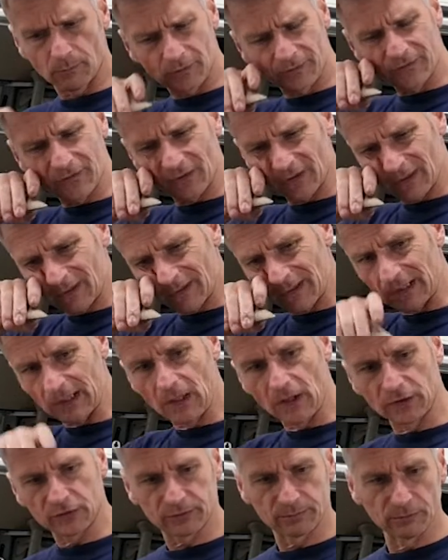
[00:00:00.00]
We've got our
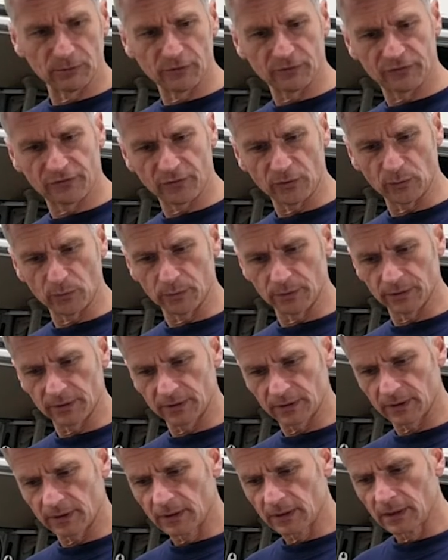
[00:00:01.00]
glass moved
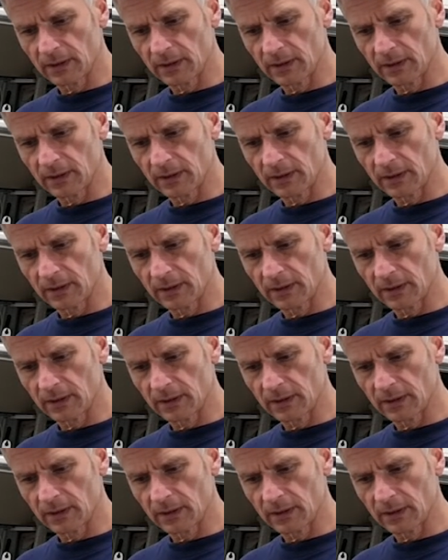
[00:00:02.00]
forward.